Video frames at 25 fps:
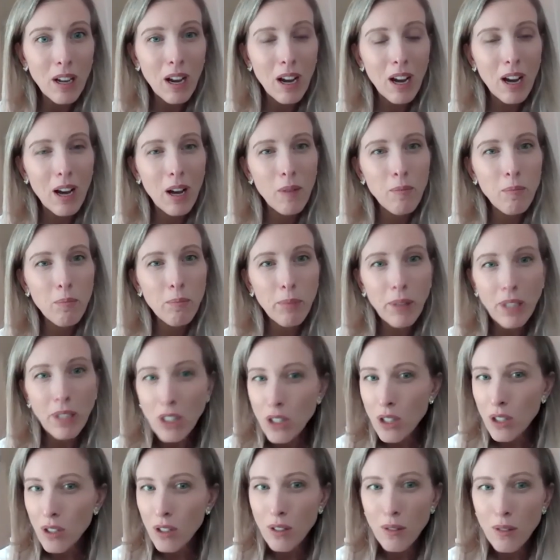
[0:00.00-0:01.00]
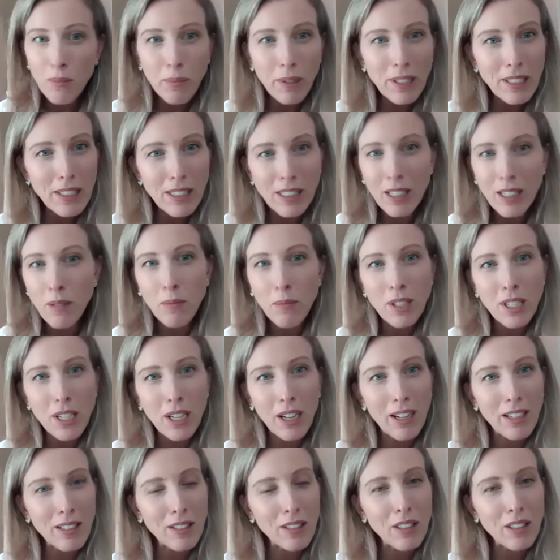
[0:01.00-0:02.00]
But it shouldn't be
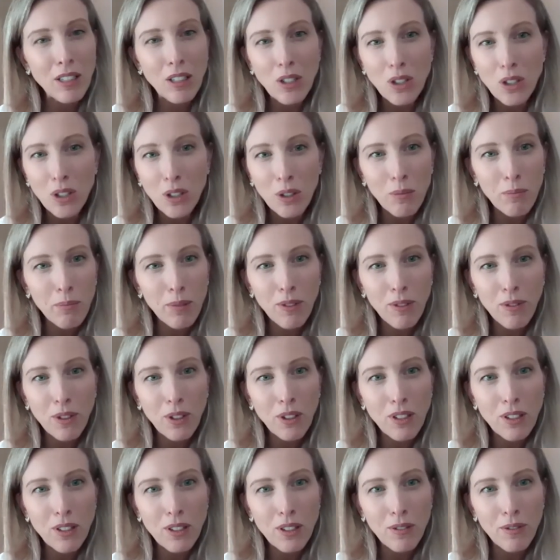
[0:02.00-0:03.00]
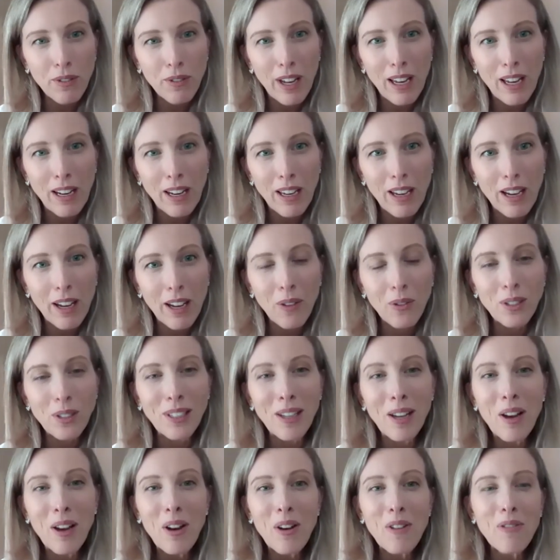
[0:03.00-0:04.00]
stigmatized and it shouldn't be viewed as a failure. It was
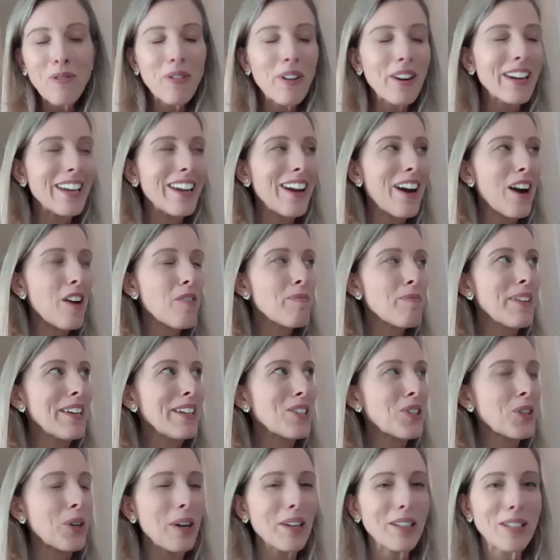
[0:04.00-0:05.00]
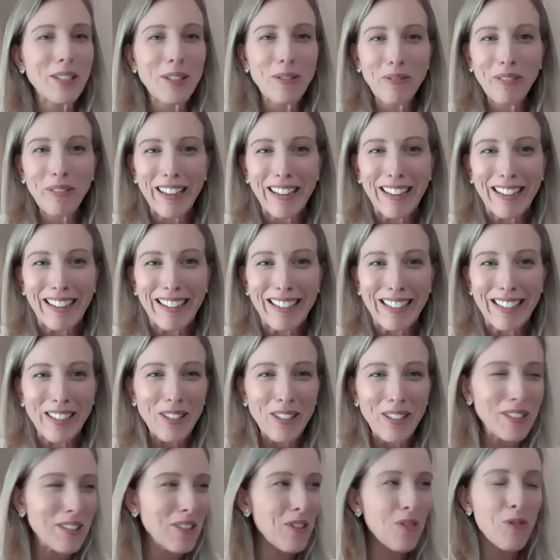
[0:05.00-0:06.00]
funny. I've been trying to read
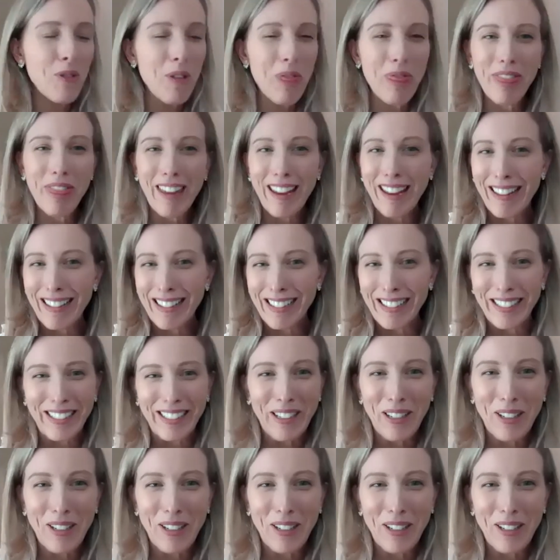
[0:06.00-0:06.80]
different things,